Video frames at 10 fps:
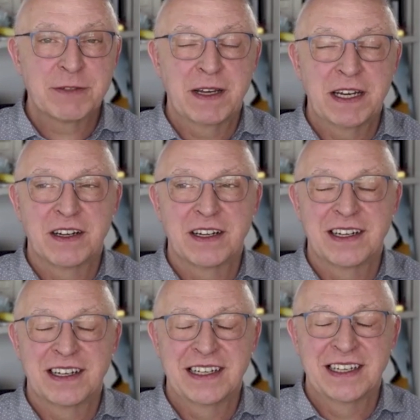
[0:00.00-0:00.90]

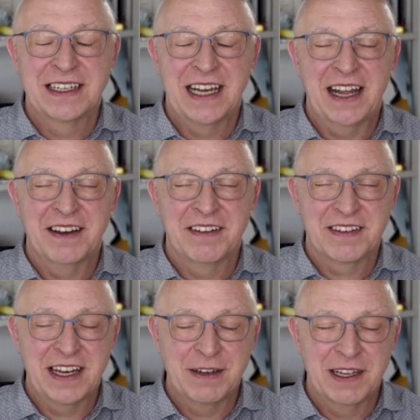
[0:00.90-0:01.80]
better
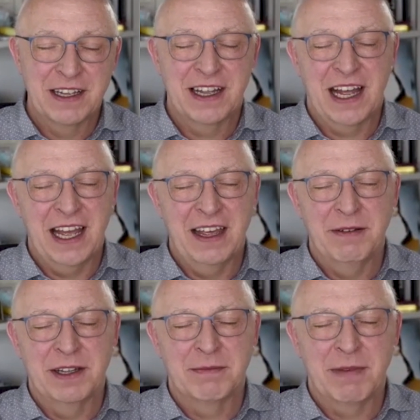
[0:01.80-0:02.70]

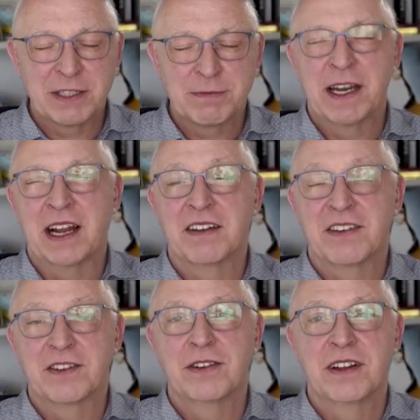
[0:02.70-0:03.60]
I much better
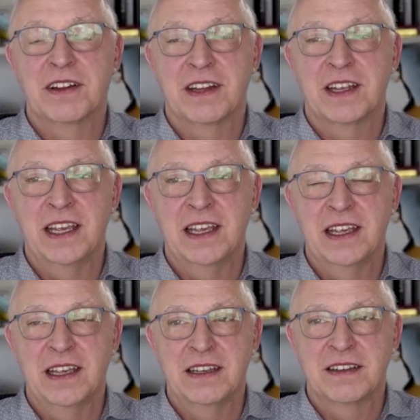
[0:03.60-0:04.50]
understood
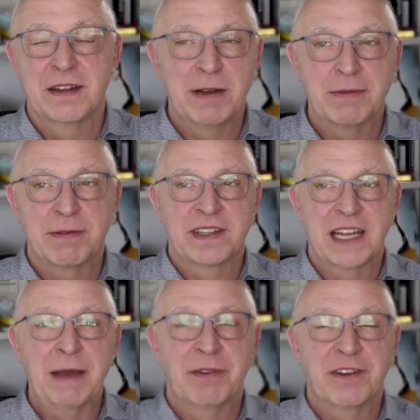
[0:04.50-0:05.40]
the C++
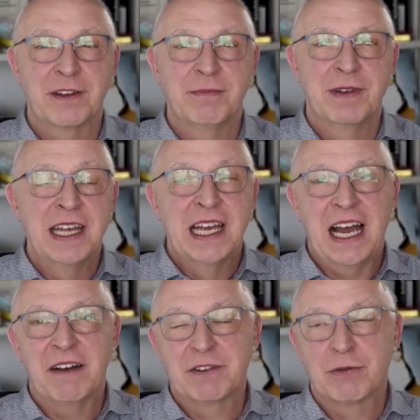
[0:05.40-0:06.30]
type system
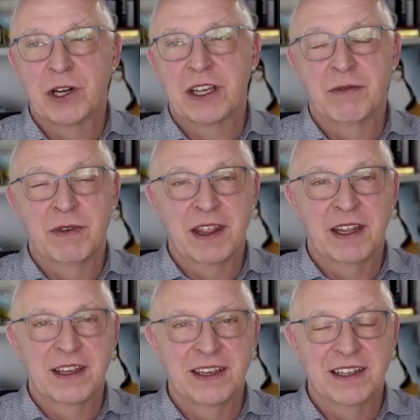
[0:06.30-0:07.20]
after working with
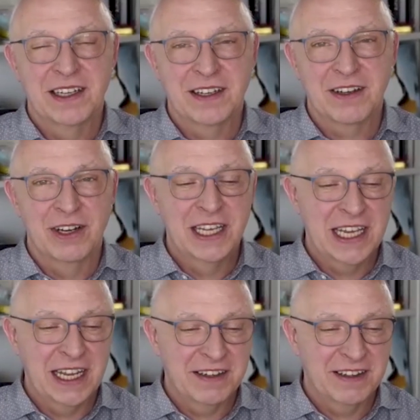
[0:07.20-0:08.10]
a
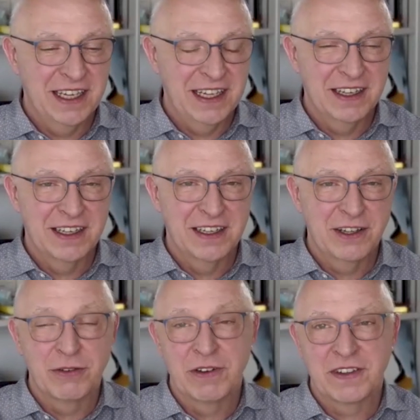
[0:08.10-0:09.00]
colleague at the
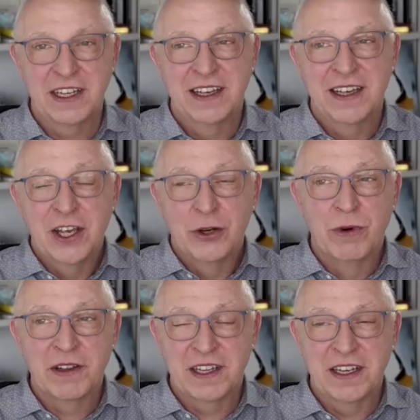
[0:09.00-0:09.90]
university who
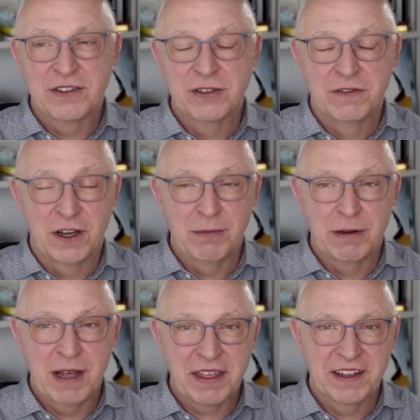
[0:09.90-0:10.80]
was into formal
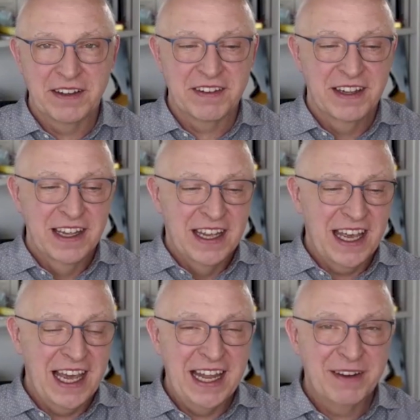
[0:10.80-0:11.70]
methods,
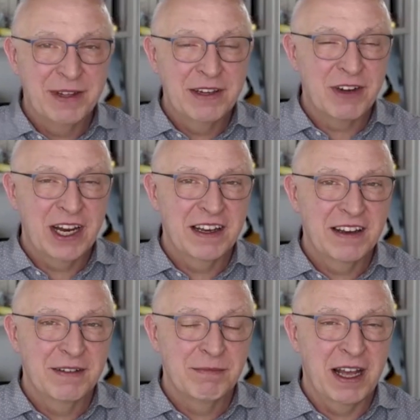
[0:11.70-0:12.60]
and we
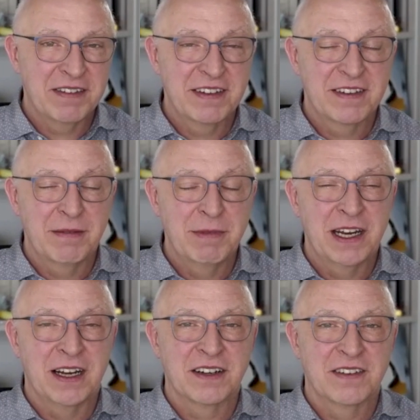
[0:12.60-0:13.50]
ran master
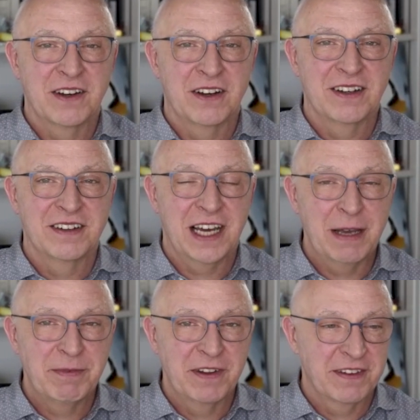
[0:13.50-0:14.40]
seminars on
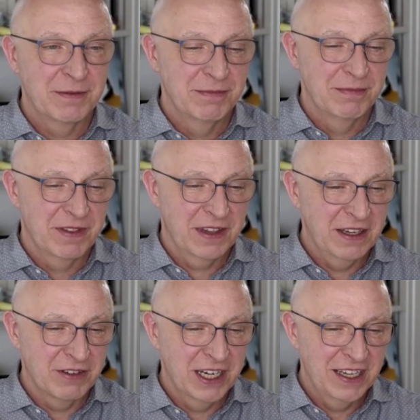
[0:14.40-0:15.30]
type system
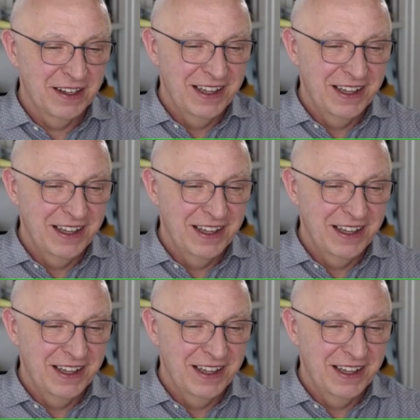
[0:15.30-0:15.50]
theory.